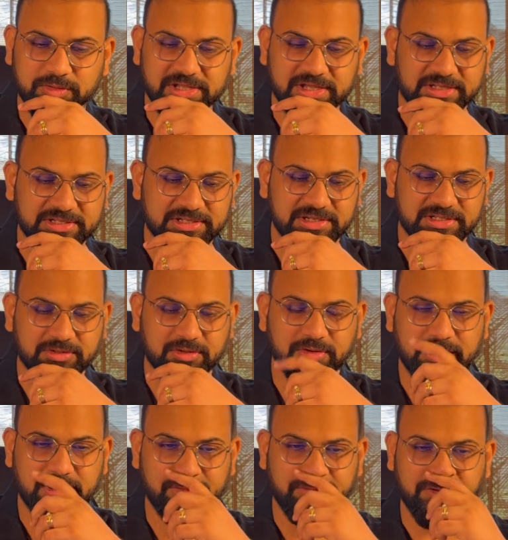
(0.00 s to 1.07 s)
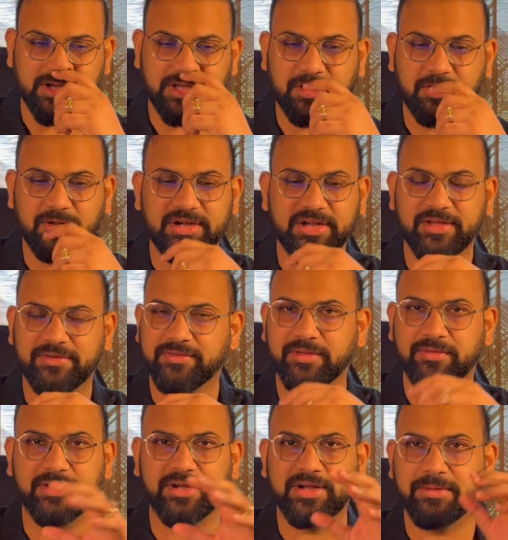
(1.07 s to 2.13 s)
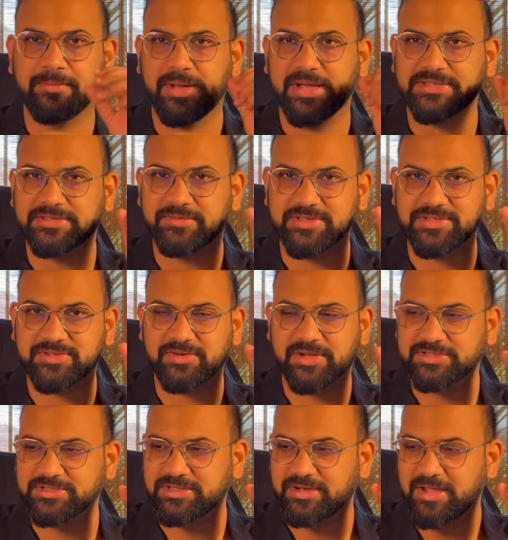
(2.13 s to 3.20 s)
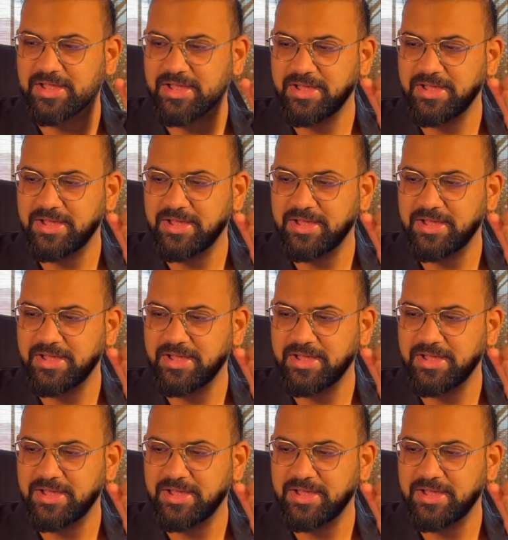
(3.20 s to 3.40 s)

The agent is already working on it. I've given it a massive instruction.